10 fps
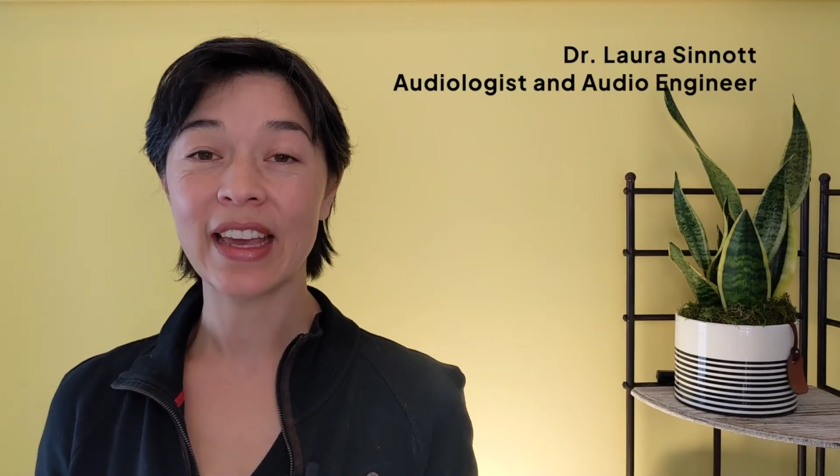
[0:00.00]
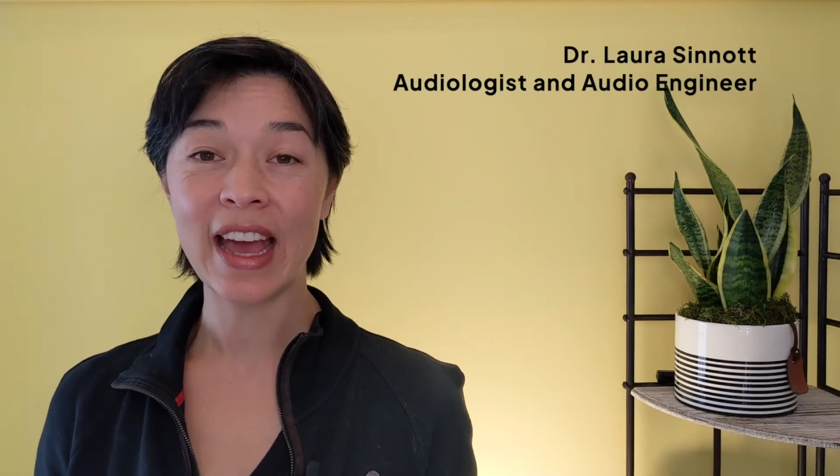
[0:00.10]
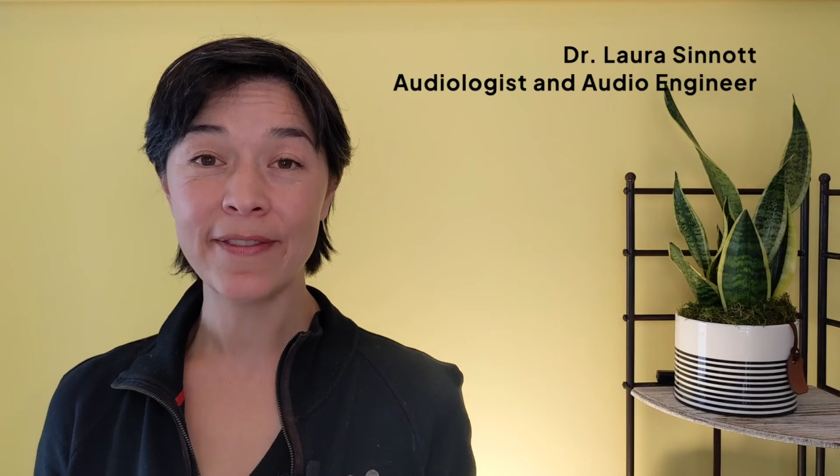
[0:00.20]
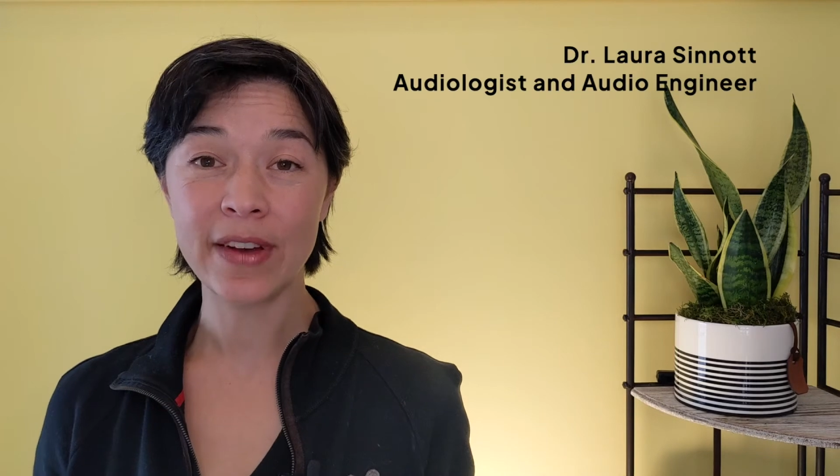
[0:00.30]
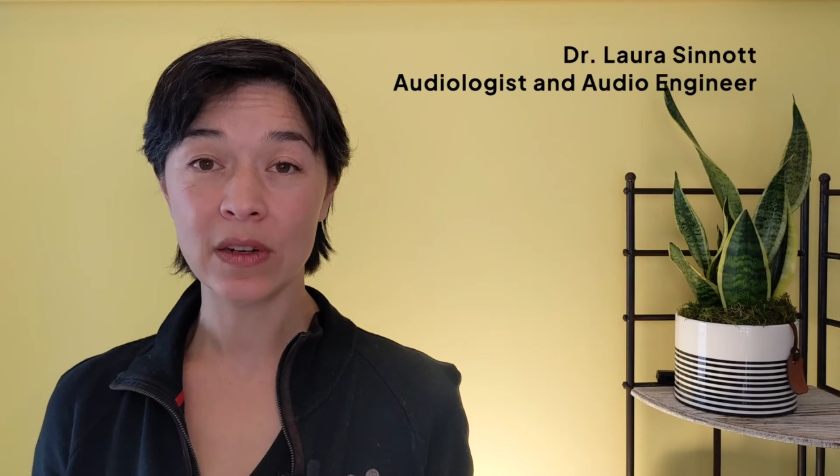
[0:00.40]

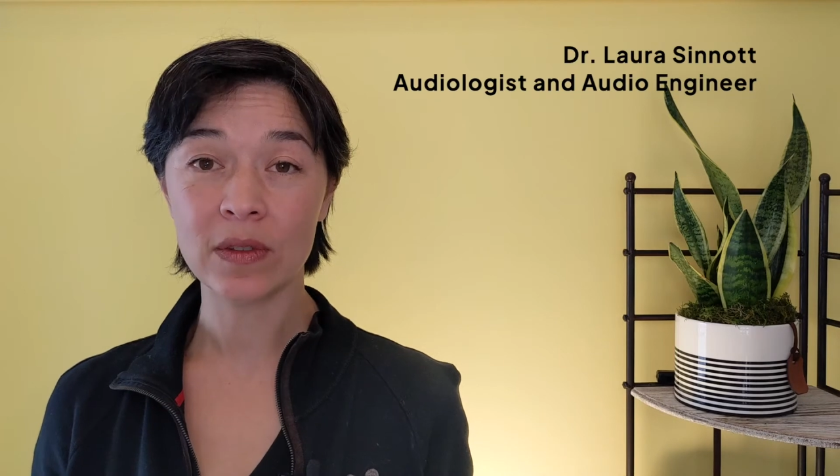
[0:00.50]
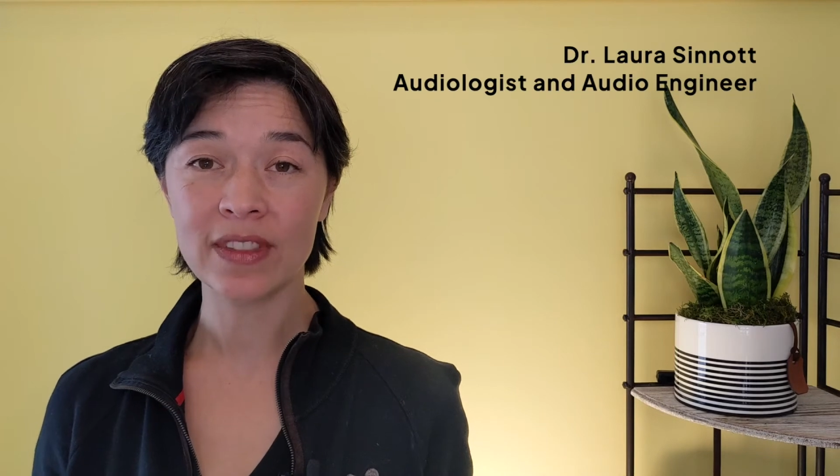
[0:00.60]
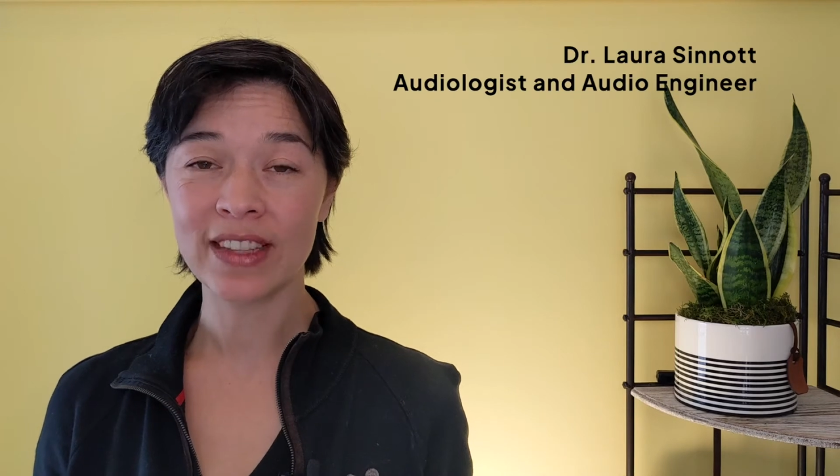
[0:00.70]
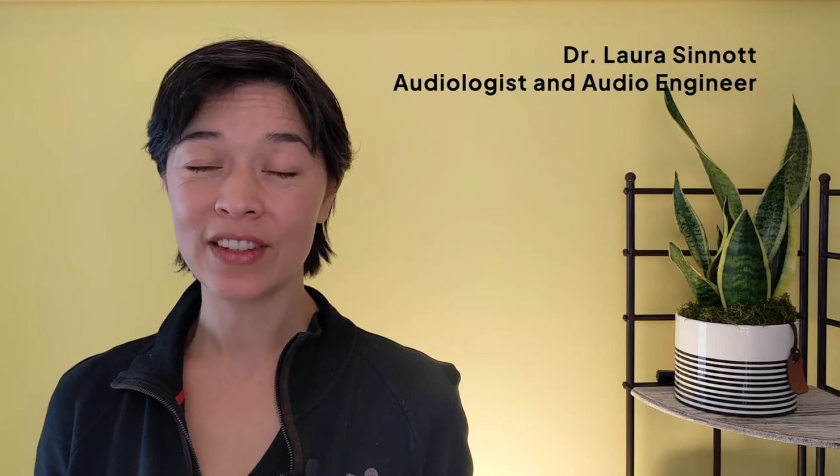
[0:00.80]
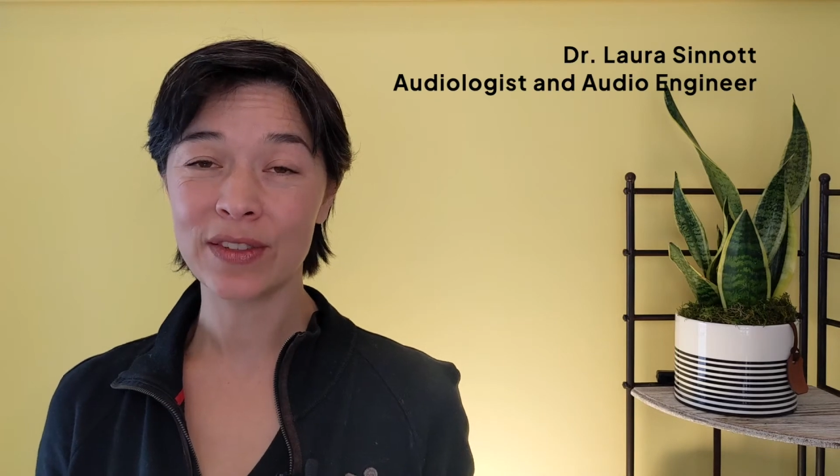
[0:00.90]

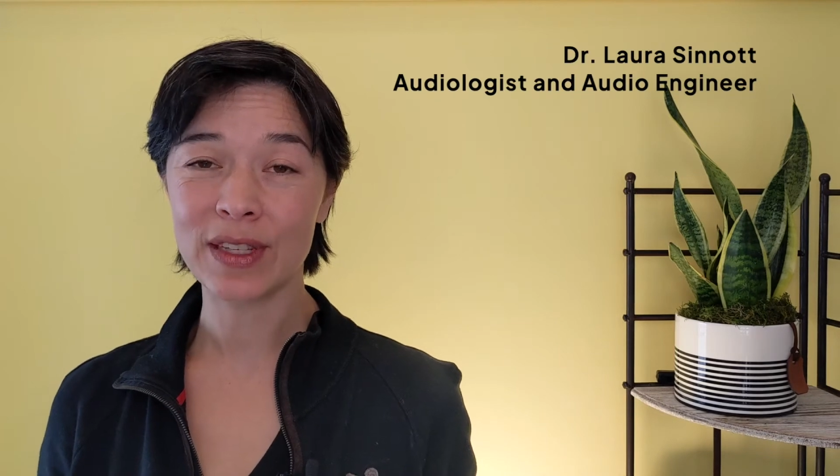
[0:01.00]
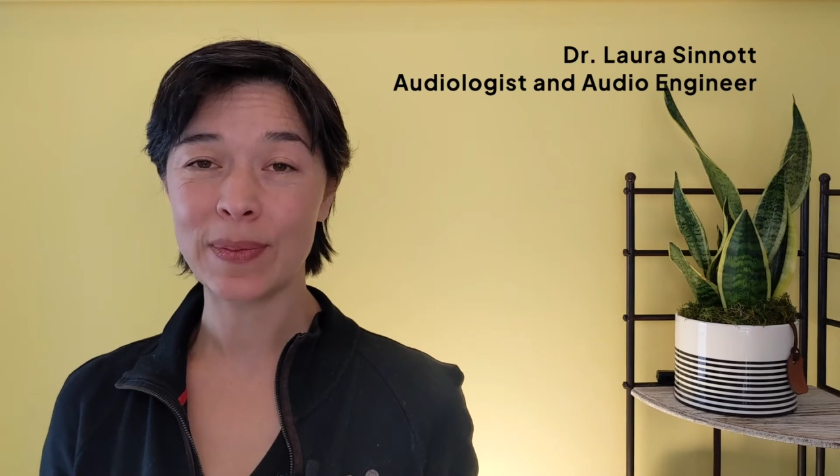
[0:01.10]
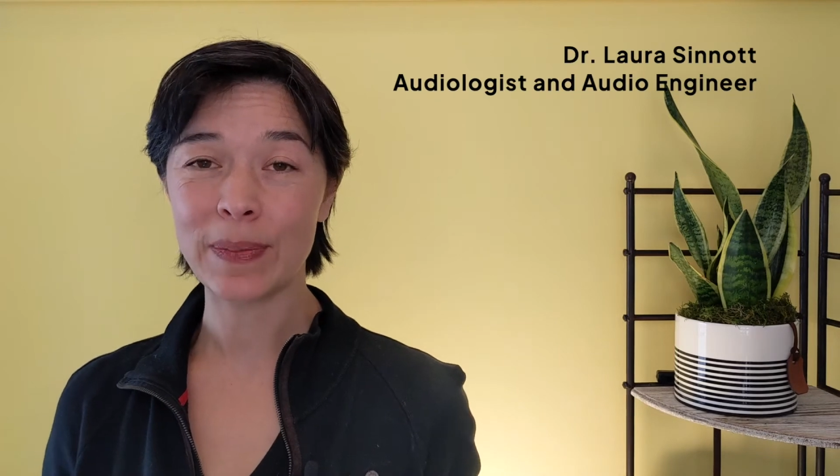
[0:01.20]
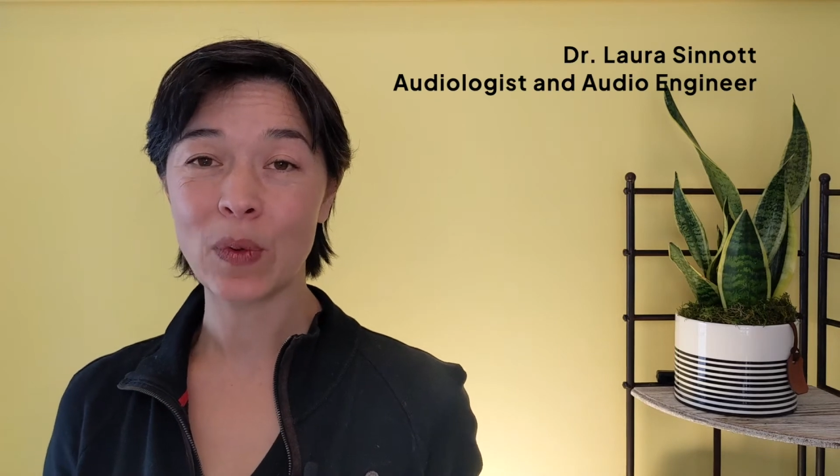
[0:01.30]
headphones that you see people